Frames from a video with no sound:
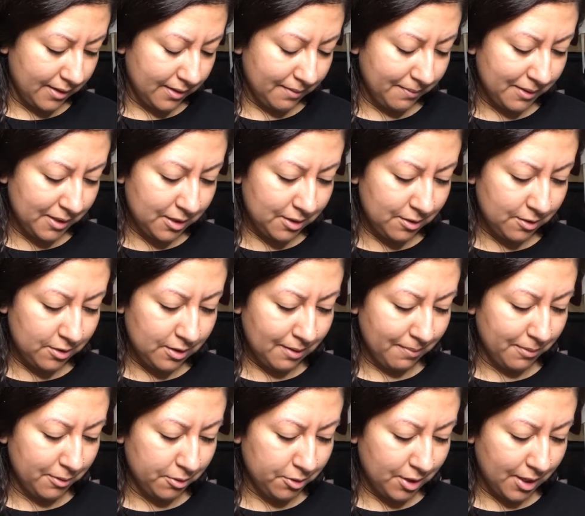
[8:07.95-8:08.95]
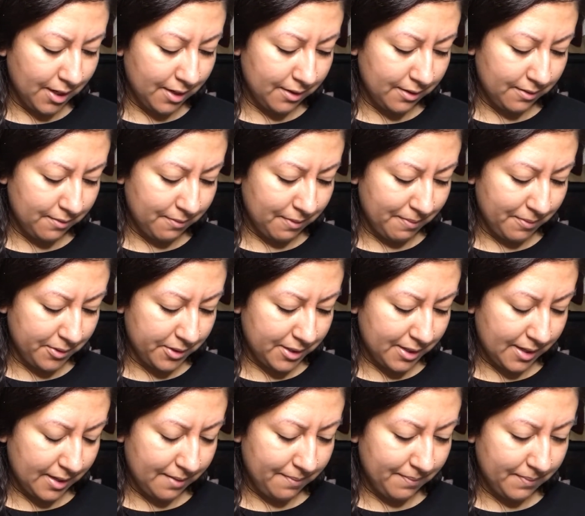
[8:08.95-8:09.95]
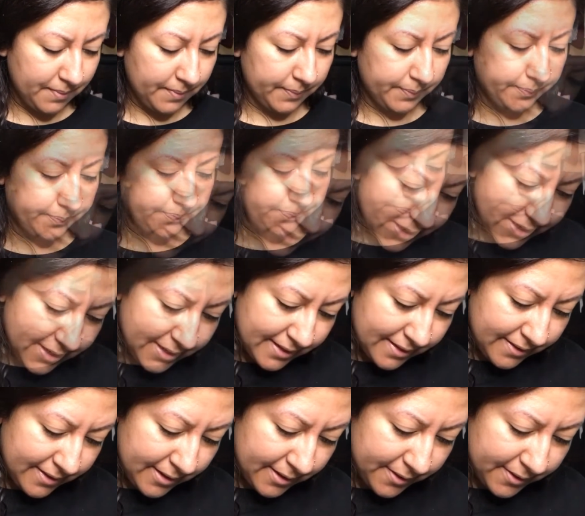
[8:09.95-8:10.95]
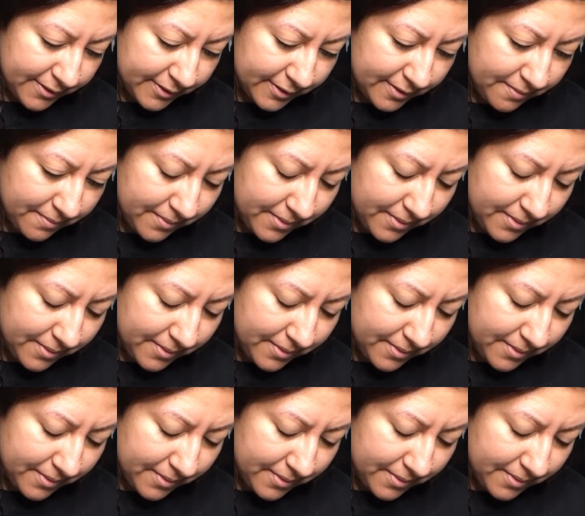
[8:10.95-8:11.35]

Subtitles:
Let me double check one more time. Yeah, there isn't